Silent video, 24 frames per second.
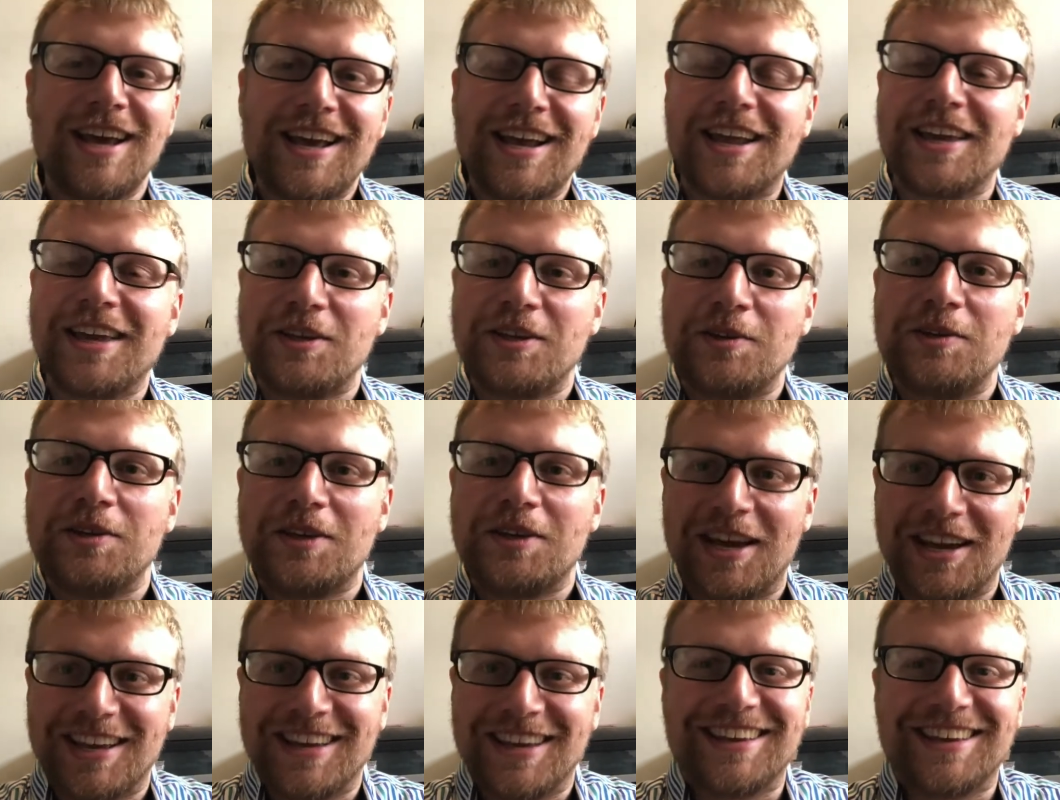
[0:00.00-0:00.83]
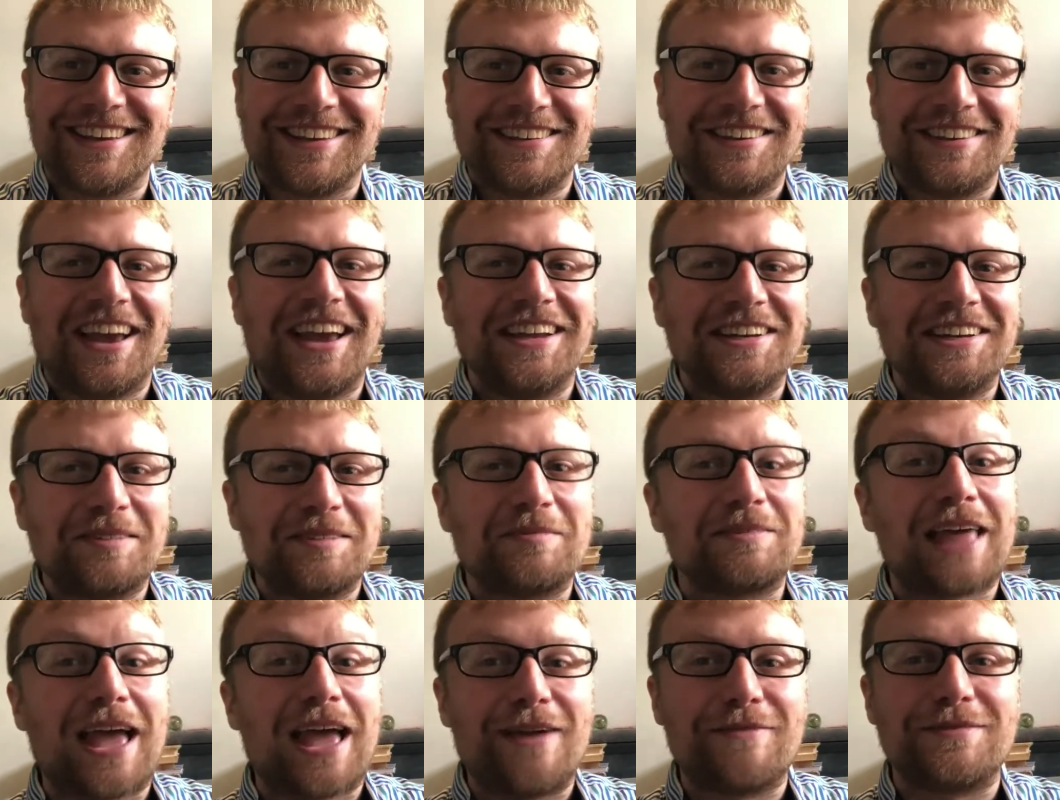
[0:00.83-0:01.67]
Like you end up
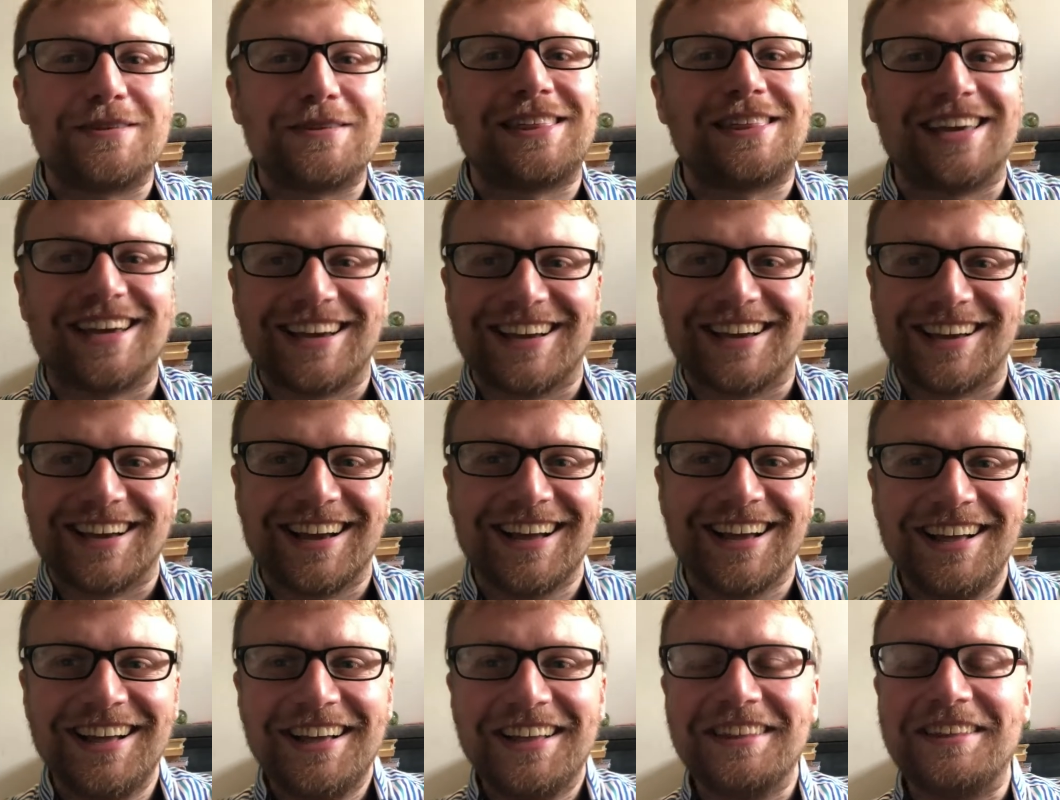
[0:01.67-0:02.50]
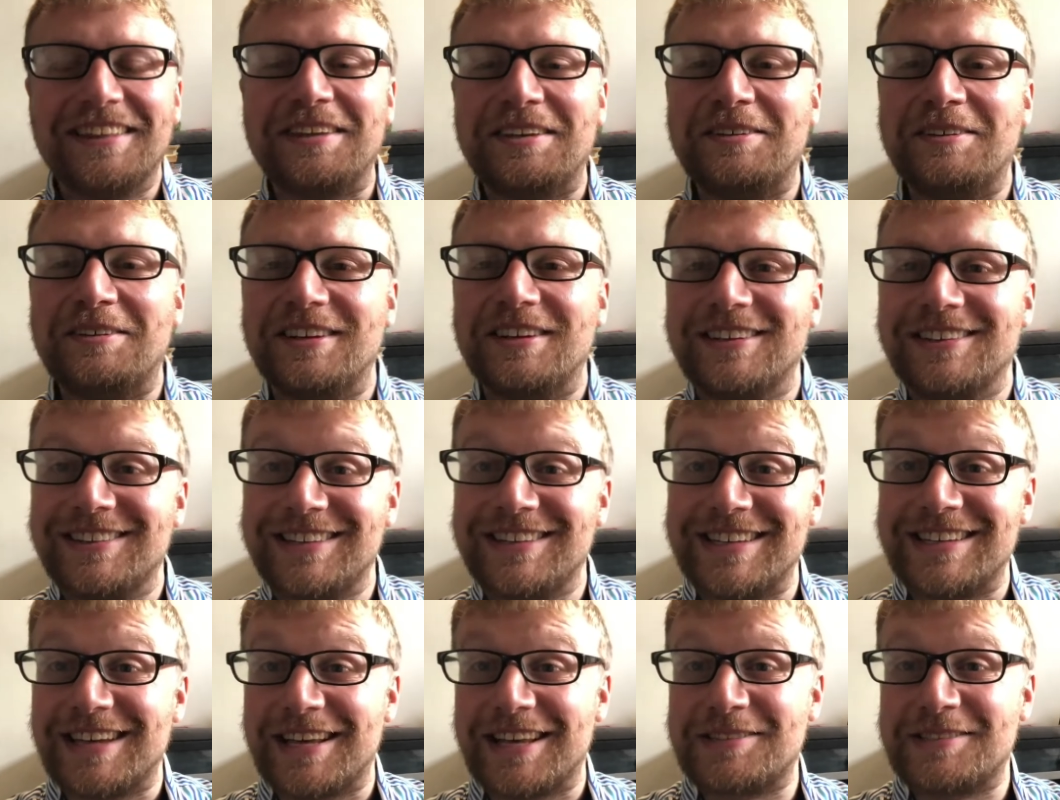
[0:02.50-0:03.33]
with everything that you
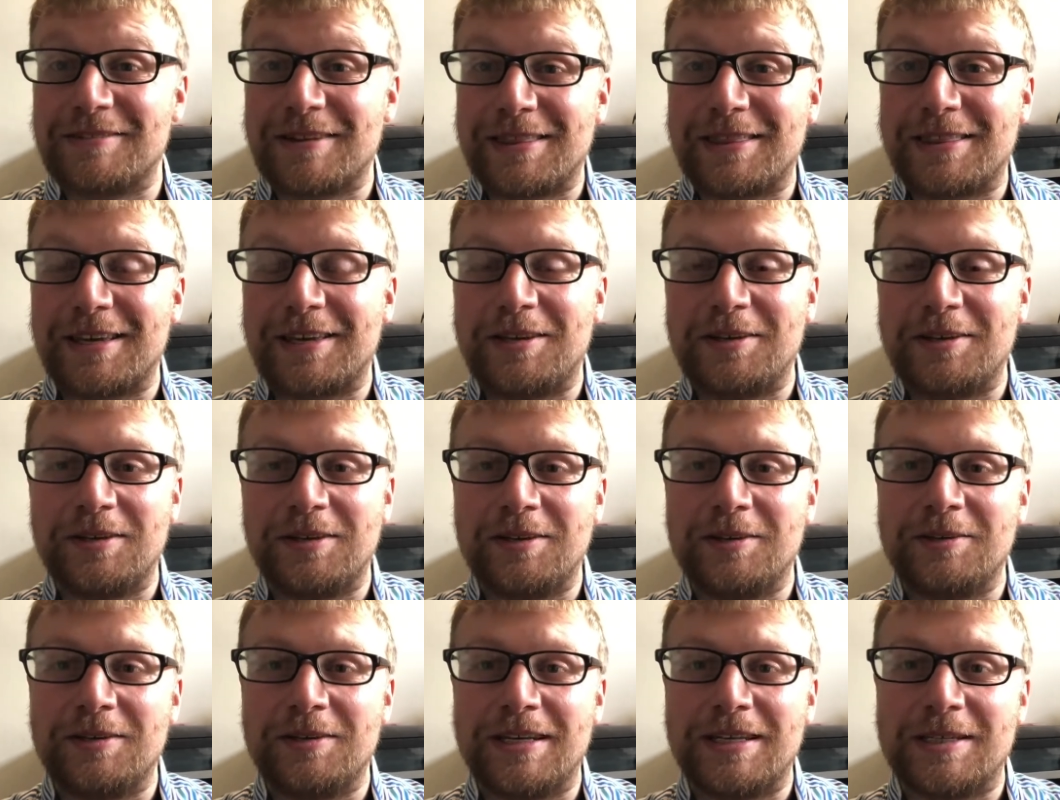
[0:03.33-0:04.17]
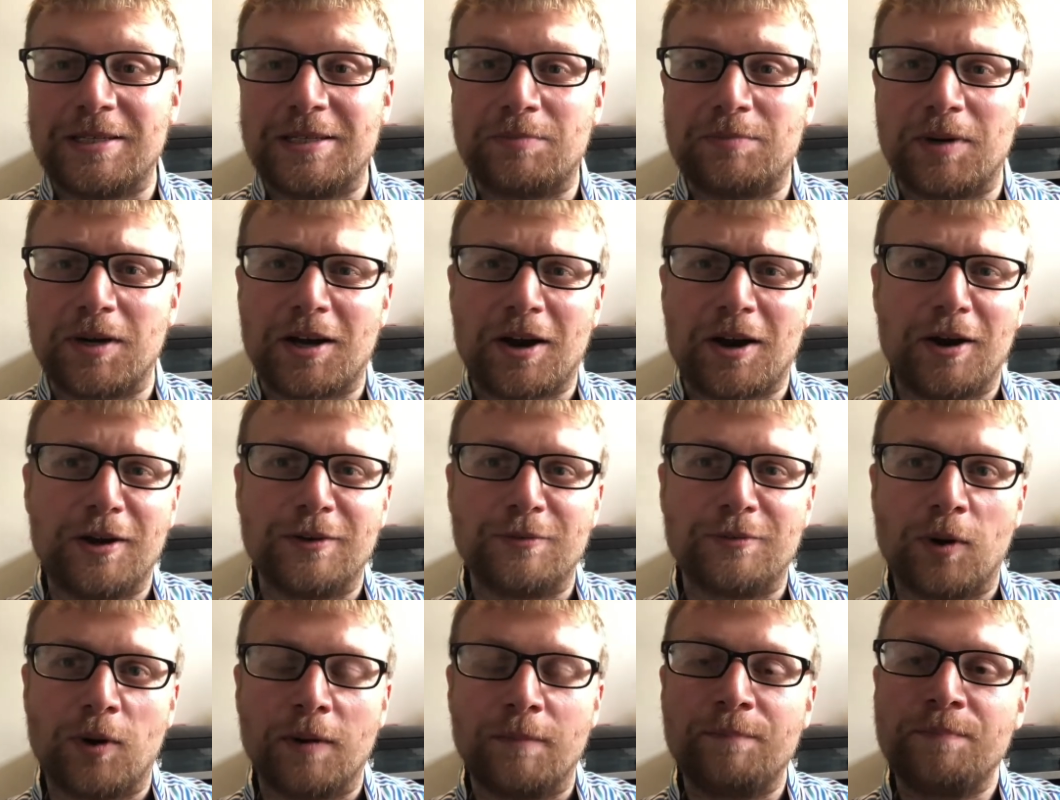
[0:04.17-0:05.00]
didn't necessarily think you needed, but kind
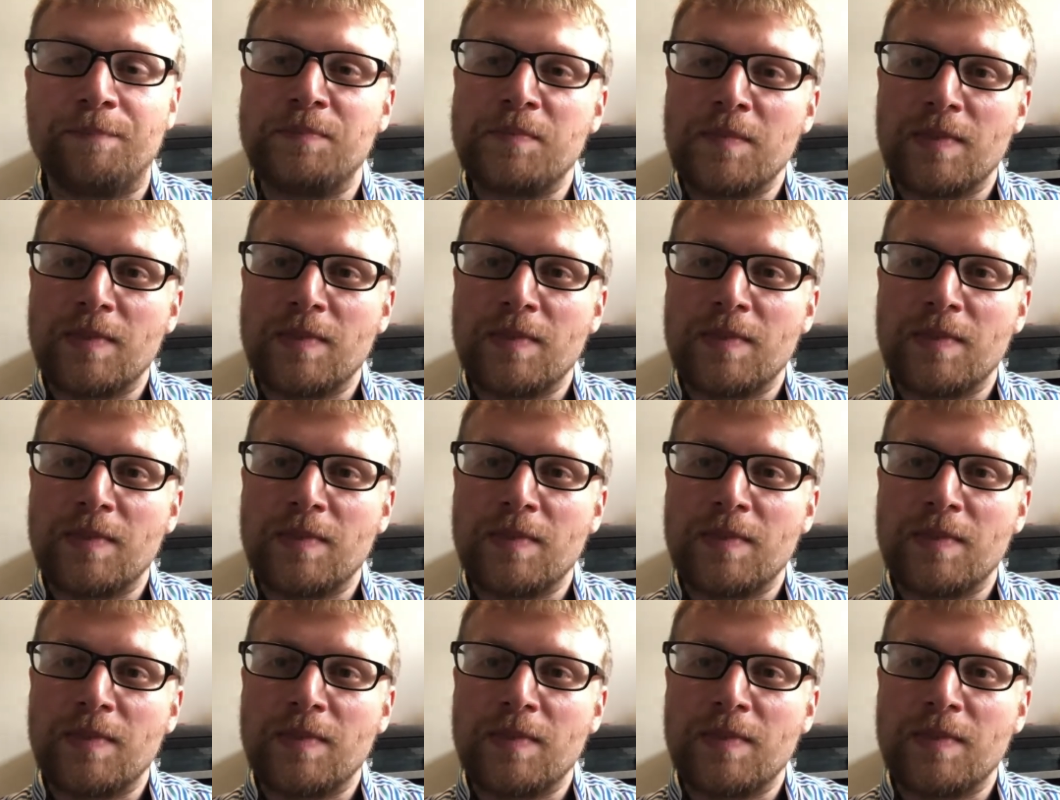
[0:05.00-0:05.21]
of want.